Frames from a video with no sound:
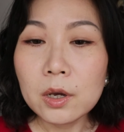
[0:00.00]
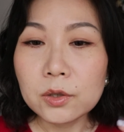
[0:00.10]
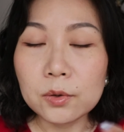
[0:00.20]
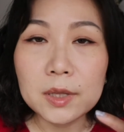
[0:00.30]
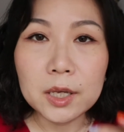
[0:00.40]

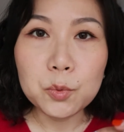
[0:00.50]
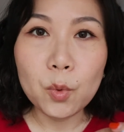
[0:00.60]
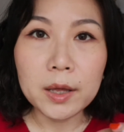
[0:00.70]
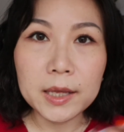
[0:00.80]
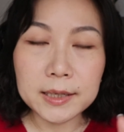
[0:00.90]
So this
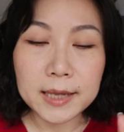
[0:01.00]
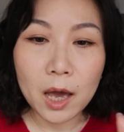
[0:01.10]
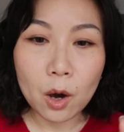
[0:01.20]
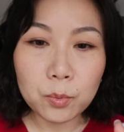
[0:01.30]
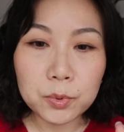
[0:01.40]
one is
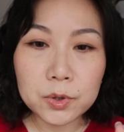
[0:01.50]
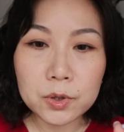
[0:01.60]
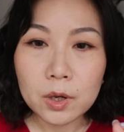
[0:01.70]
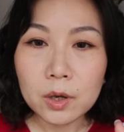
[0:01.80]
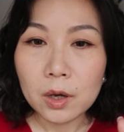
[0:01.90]

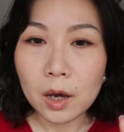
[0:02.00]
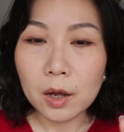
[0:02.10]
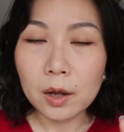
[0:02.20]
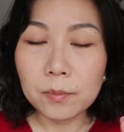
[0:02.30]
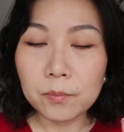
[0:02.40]
helps
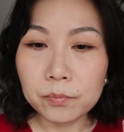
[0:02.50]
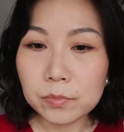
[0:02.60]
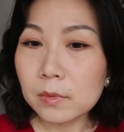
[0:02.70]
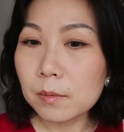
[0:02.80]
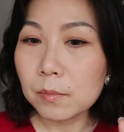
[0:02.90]

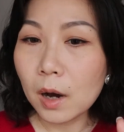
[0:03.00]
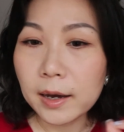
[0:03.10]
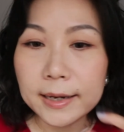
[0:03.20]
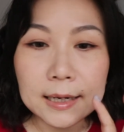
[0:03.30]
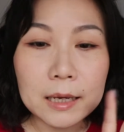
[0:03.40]

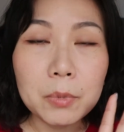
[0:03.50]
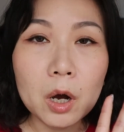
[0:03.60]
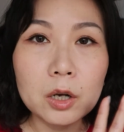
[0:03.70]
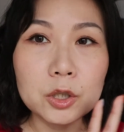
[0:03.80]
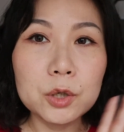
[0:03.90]
my lip
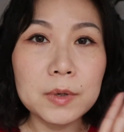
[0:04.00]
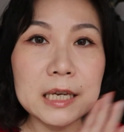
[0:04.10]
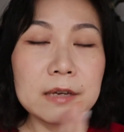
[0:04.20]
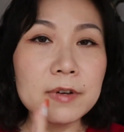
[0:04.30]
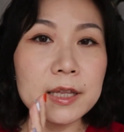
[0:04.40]
color to
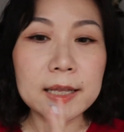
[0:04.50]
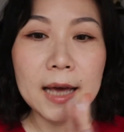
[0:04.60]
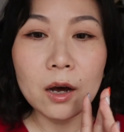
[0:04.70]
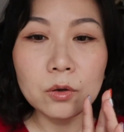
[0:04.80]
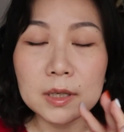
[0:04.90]
even it
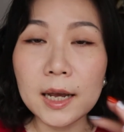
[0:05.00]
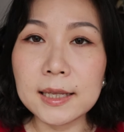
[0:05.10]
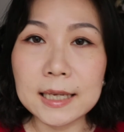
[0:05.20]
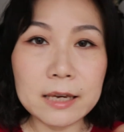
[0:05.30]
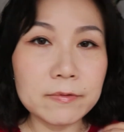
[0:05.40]
out
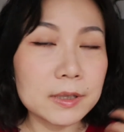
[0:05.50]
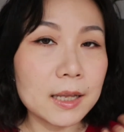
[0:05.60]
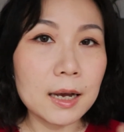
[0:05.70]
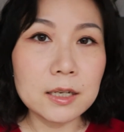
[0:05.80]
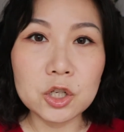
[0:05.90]
and give a
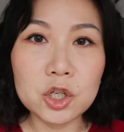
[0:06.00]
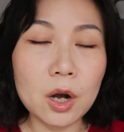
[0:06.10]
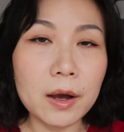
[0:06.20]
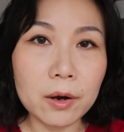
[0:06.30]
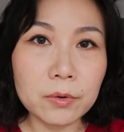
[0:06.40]
nice
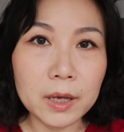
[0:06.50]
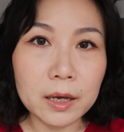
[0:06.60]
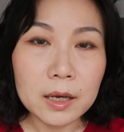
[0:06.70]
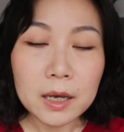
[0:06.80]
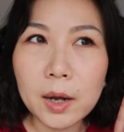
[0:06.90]
shine on
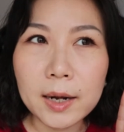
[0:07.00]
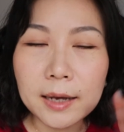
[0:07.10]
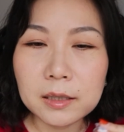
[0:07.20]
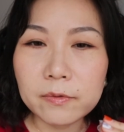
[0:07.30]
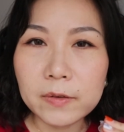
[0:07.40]
it. I
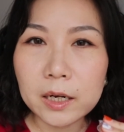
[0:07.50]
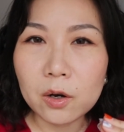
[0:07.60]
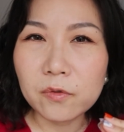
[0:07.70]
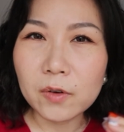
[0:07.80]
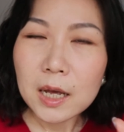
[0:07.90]
like the feeling
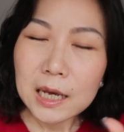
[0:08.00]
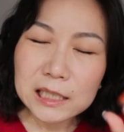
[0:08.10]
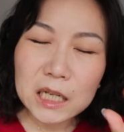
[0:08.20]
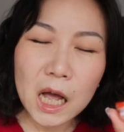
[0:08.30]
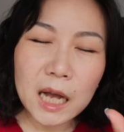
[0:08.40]
of a
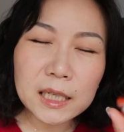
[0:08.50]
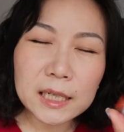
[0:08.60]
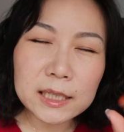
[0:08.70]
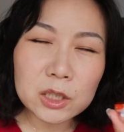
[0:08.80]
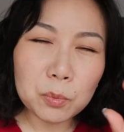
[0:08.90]
tiny
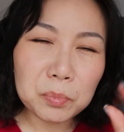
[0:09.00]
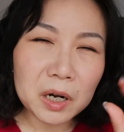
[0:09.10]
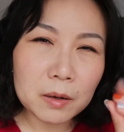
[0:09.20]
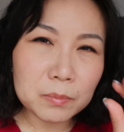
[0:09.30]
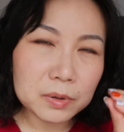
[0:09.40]
little
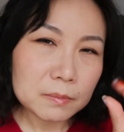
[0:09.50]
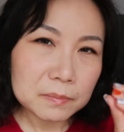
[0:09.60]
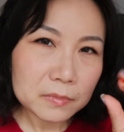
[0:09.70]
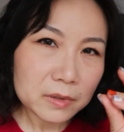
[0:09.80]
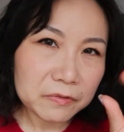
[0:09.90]
clump
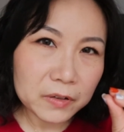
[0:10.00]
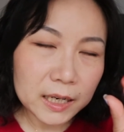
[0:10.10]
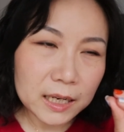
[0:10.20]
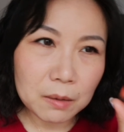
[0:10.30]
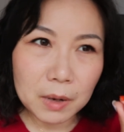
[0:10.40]

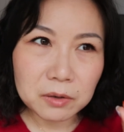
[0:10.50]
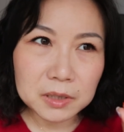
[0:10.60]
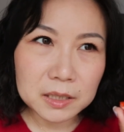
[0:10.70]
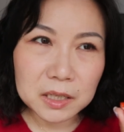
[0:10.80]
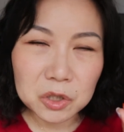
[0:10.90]
feeling
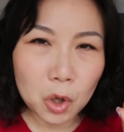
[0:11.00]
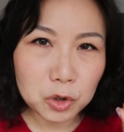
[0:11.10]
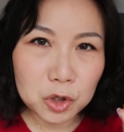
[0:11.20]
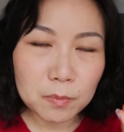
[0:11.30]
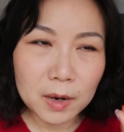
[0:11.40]
about it. It's
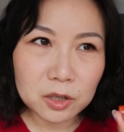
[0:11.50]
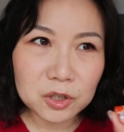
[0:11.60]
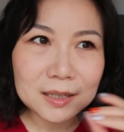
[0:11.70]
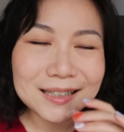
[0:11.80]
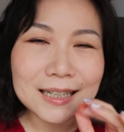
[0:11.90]
not too
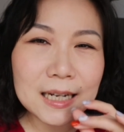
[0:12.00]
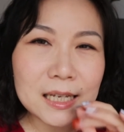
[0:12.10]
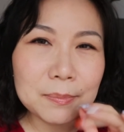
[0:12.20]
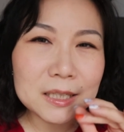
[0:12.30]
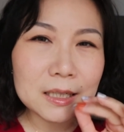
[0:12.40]
much. It's a
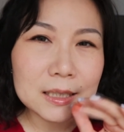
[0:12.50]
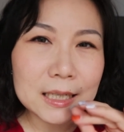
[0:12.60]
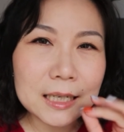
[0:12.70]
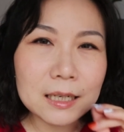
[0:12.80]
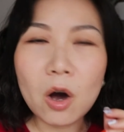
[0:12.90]
little bit
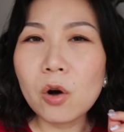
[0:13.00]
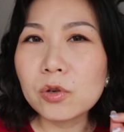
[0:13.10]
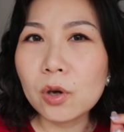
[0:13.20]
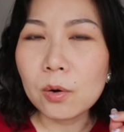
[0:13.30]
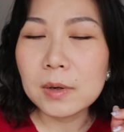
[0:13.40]
tingling
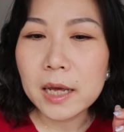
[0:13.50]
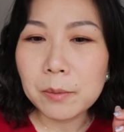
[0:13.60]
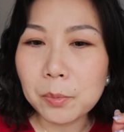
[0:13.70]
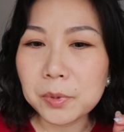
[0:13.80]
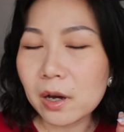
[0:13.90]
on your
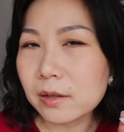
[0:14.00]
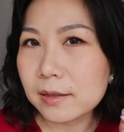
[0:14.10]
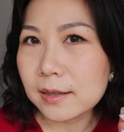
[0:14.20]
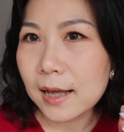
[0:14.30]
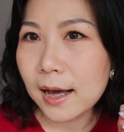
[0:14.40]
lip, but other
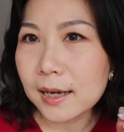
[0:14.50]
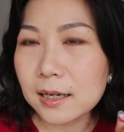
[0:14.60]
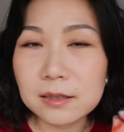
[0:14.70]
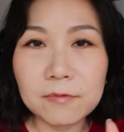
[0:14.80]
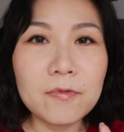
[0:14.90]
than that,
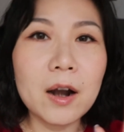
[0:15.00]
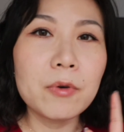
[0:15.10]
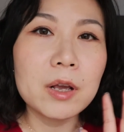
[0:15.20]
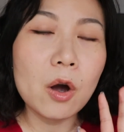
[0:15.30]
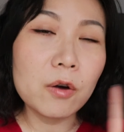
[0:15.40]
it's
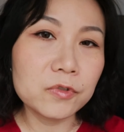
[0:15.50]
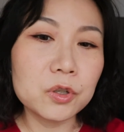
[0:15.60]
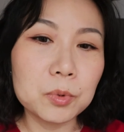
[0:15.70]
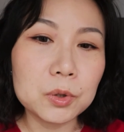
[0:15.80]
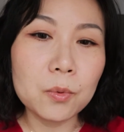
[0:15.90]
very
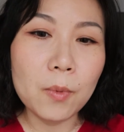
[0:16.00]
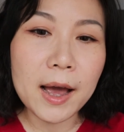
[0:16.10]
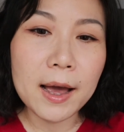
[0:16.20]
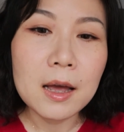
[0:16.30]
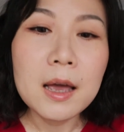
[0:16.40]
comfortable to
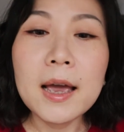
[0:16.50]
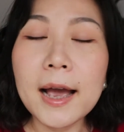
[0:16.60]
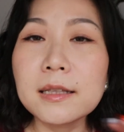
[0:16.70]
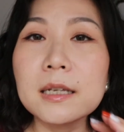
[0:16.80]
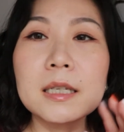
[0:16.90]
wear
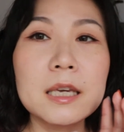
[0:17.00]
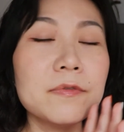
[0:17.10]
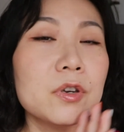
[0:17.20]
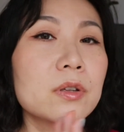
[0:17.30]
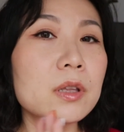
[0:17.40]
and it's
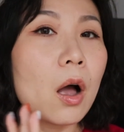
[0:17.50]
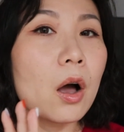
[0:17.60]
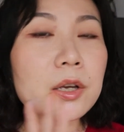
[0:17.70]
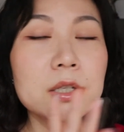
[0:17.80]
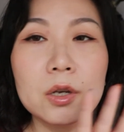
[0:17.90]
give you a
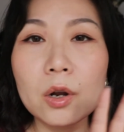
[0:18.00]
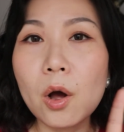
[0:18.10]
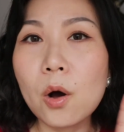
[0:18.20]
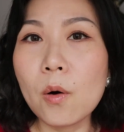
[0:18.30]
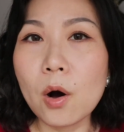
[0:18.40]
nice
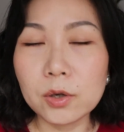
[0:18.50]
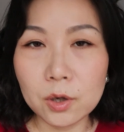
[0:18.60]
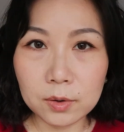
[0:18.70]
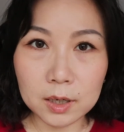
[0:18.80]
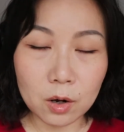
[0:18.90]
glow on
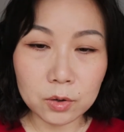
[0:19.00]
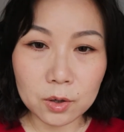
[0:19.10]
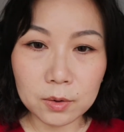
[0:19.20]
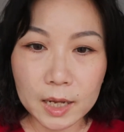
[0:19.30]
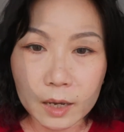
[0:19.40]

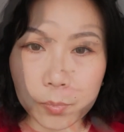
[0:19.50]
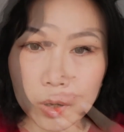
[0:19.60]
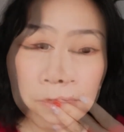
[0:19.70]
your lip.